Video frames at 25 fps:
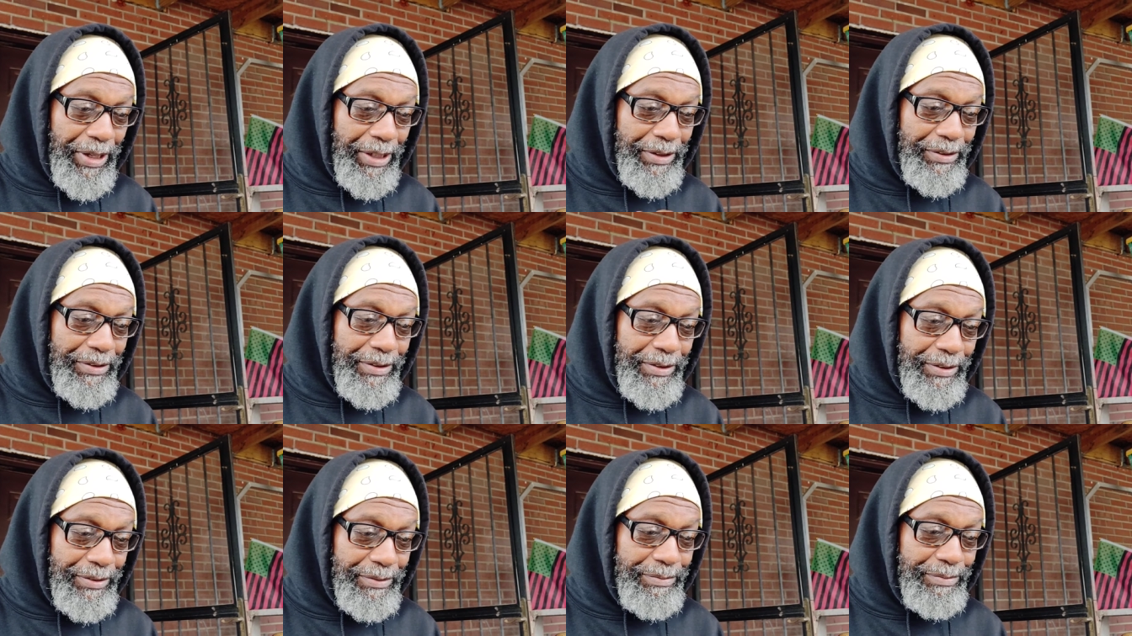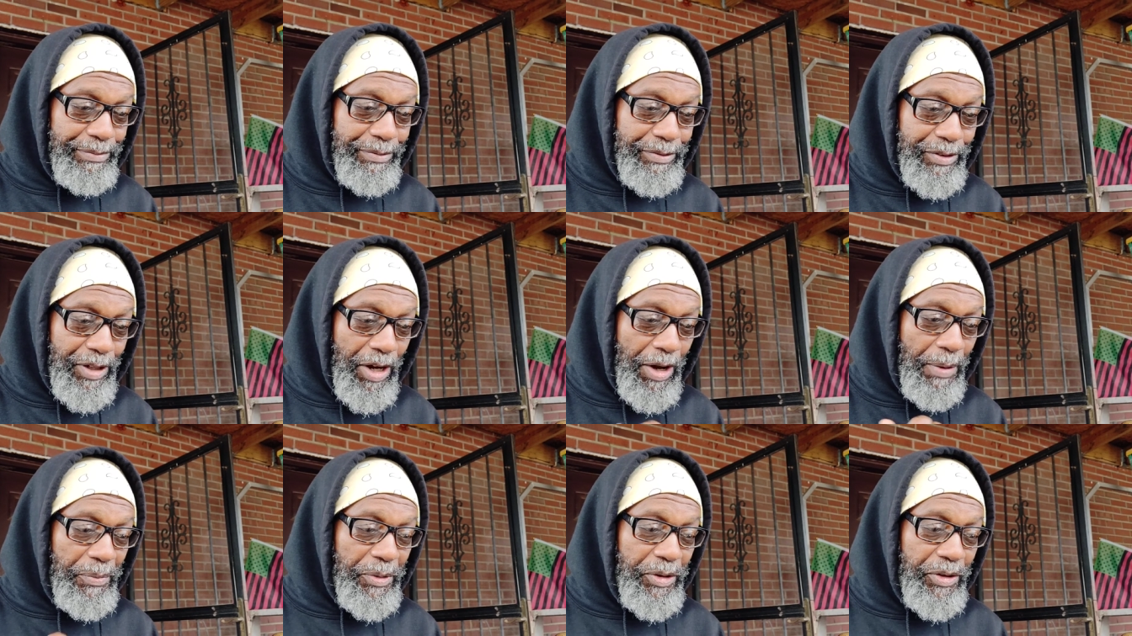at the
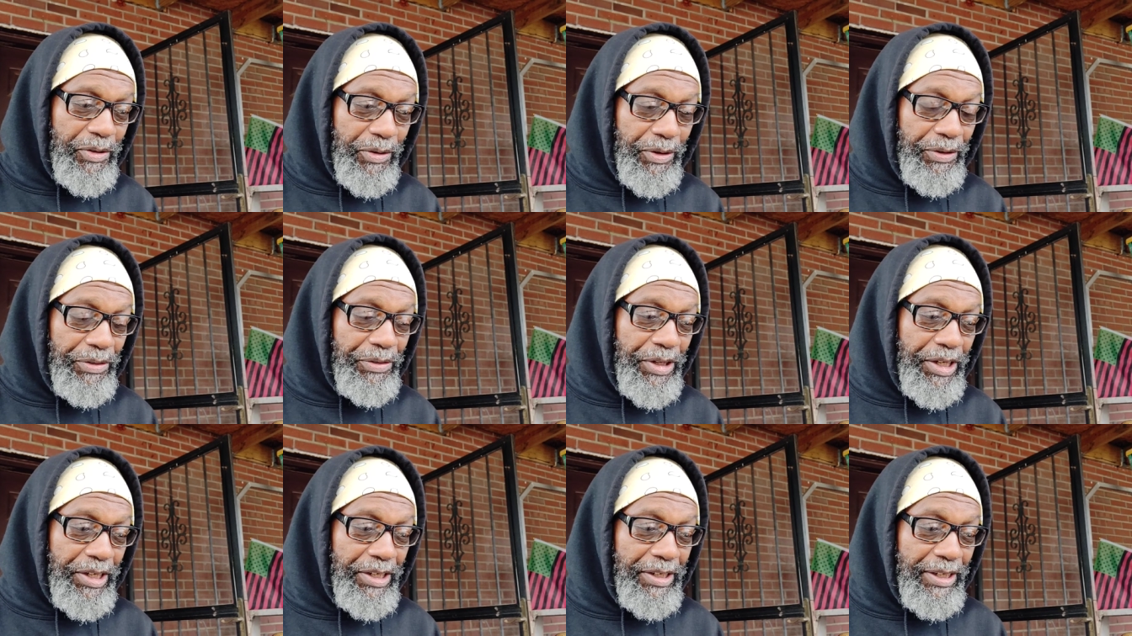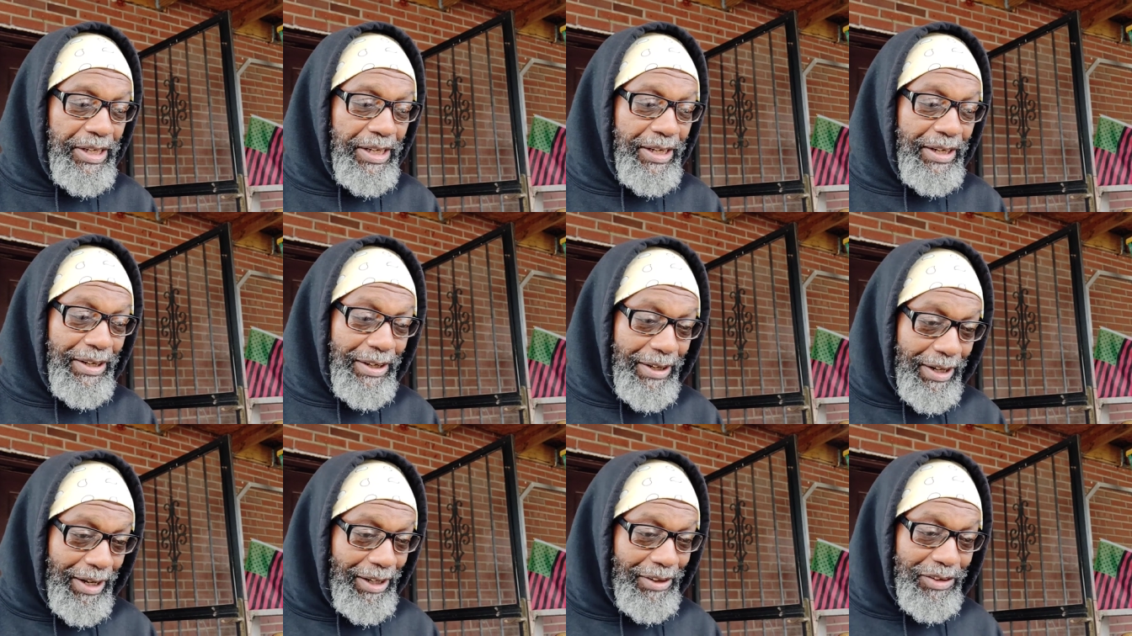Commodore Theater.
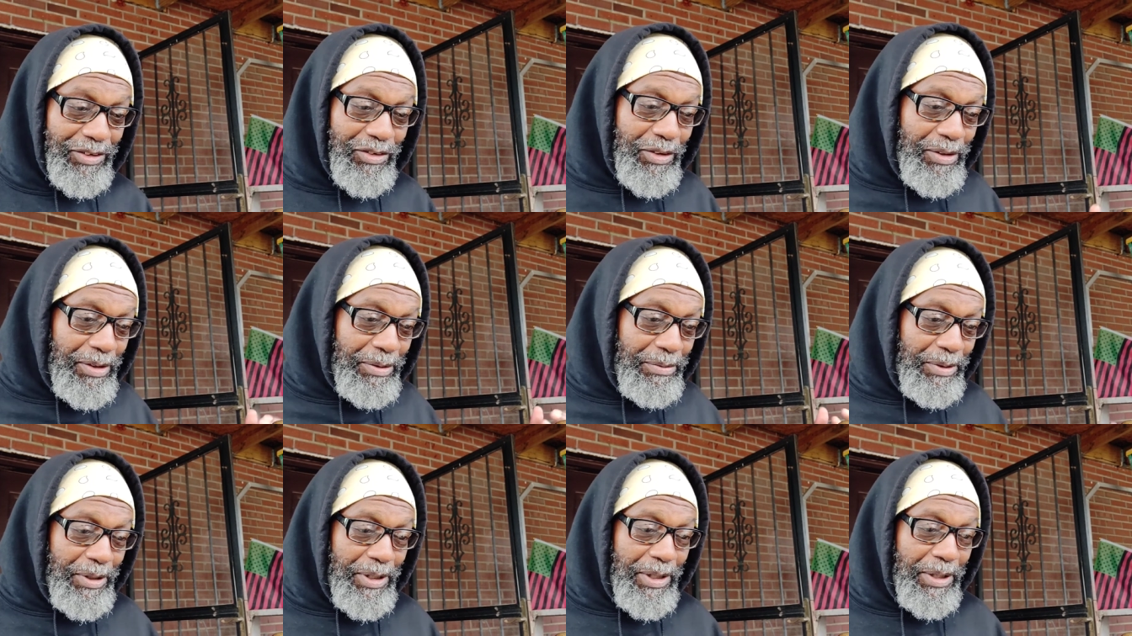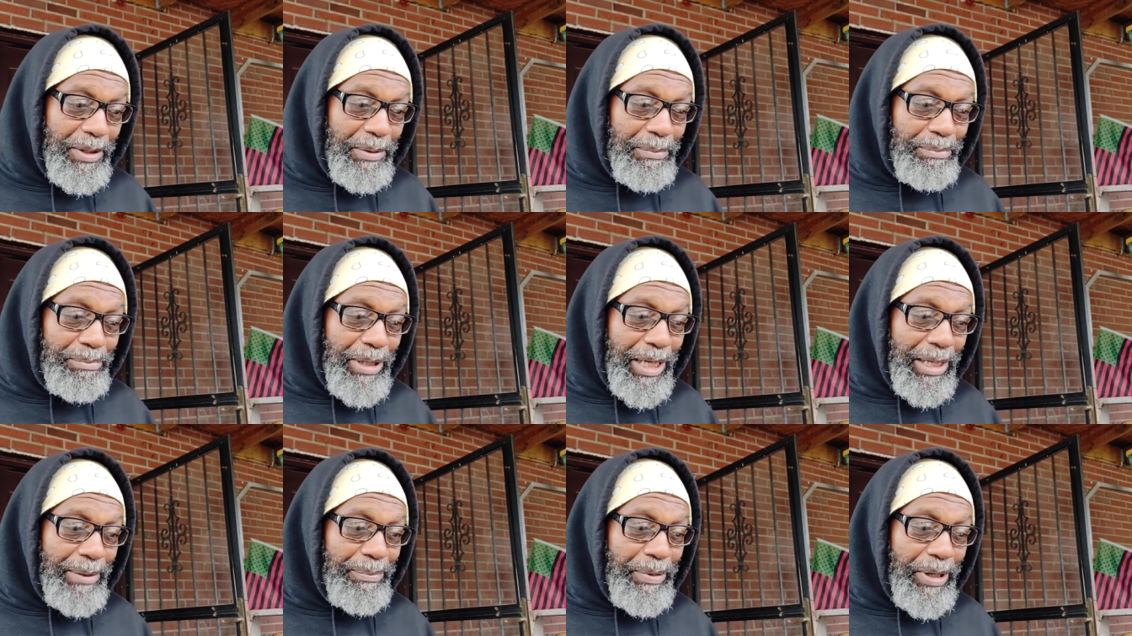I saw
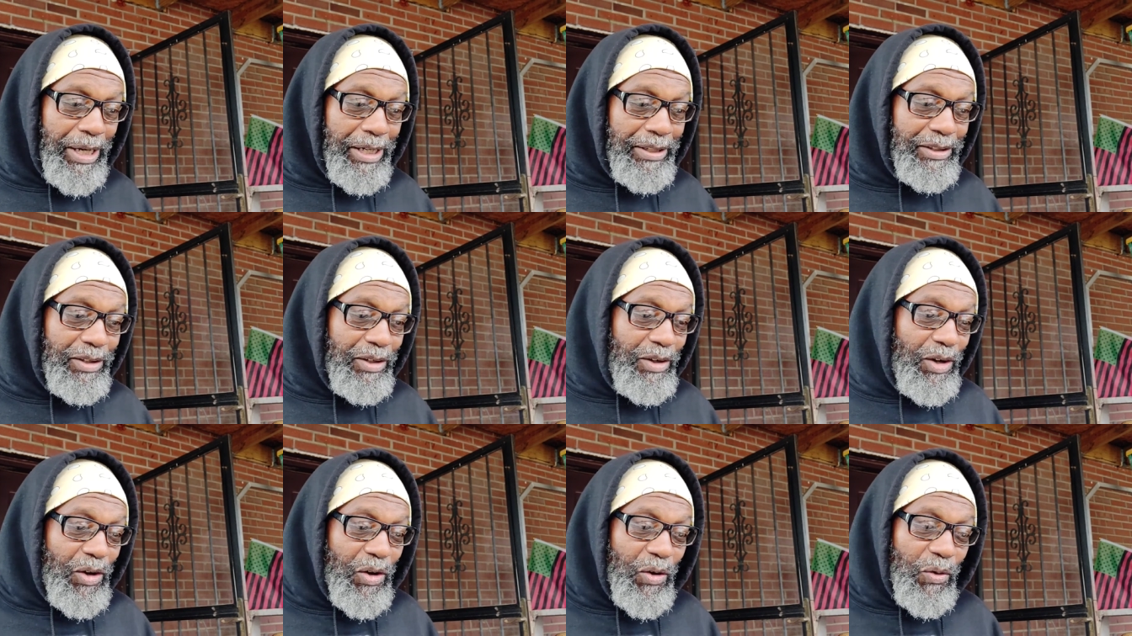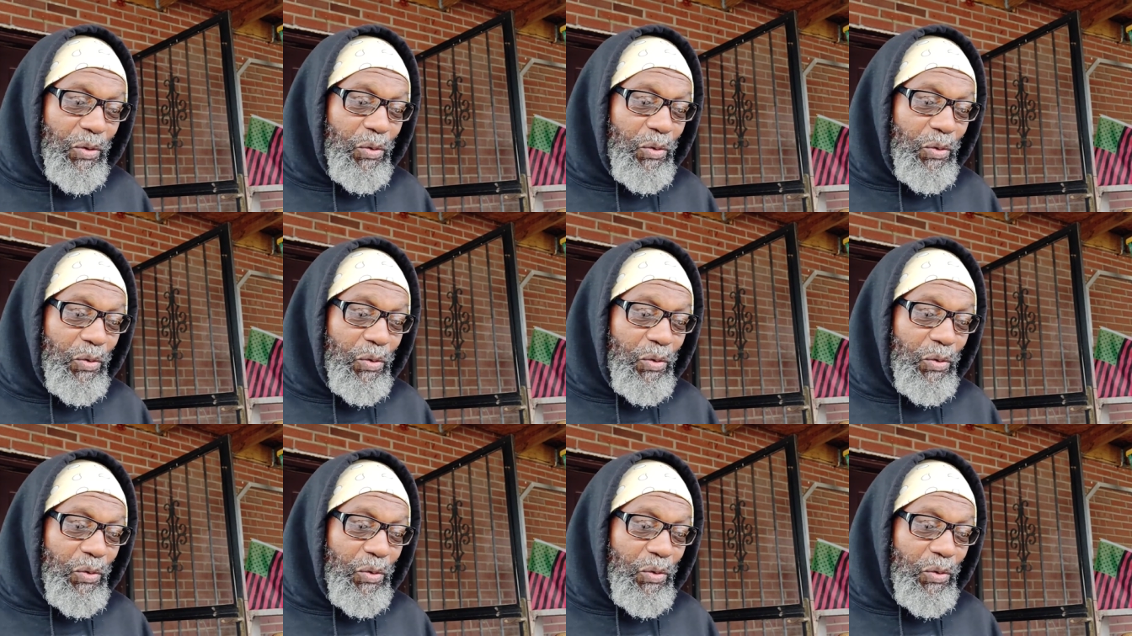Black Panther.